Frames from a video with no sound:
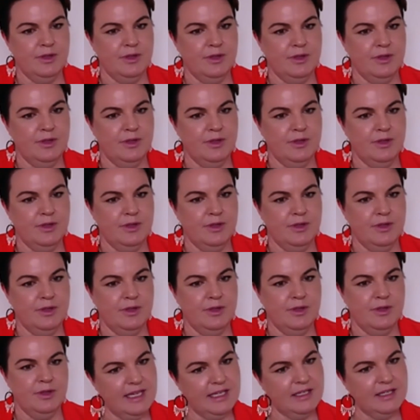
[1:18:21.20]
It's
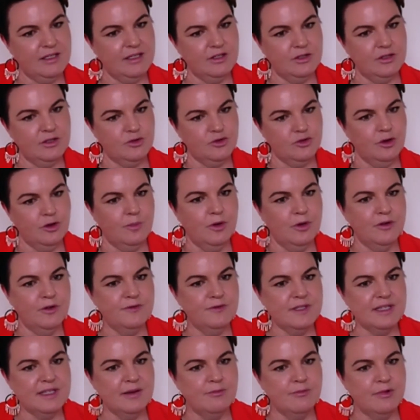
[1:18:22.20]
something that they can just drop
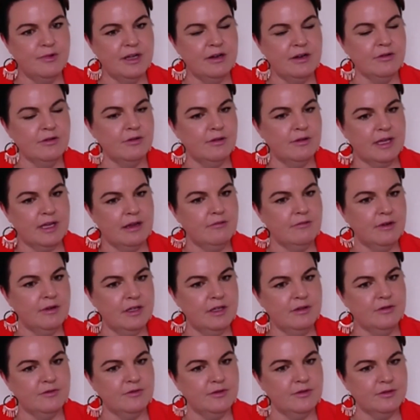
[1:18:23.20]
off somewhere or get
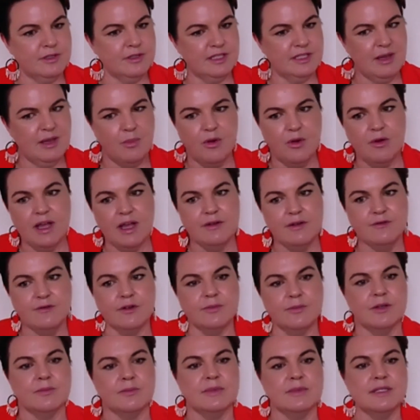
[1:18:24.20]
rid of or separate
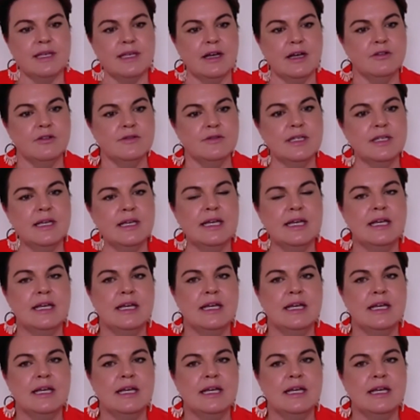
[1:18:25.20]
from themselves.